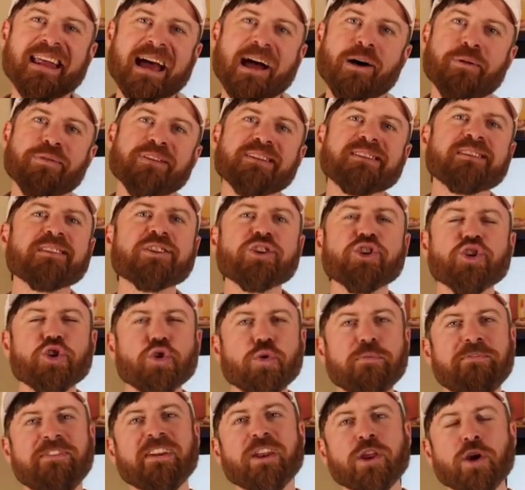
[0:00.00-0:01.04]
Now, this is a new
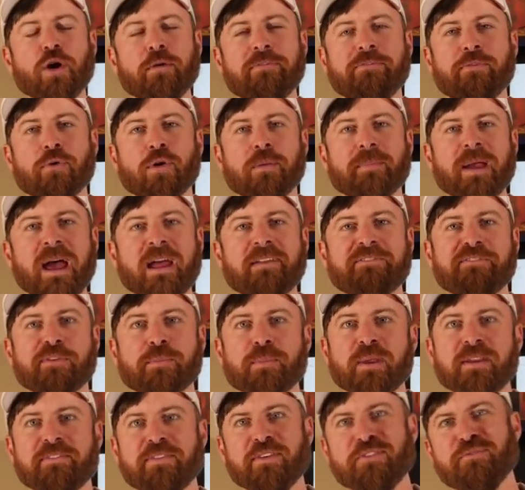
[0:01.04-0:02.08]
video format for
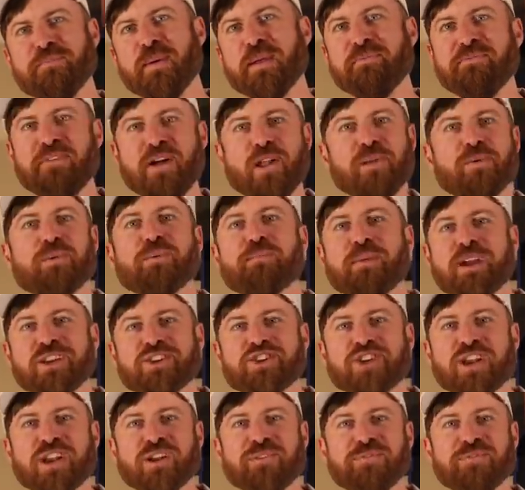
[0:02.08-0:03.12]
me. If you've been following my
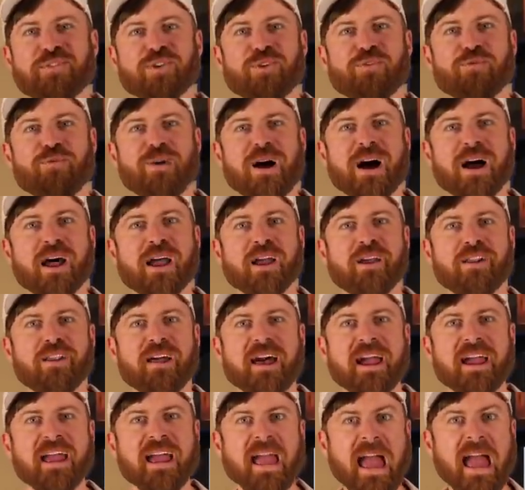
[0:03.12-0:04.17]
channel for a while, I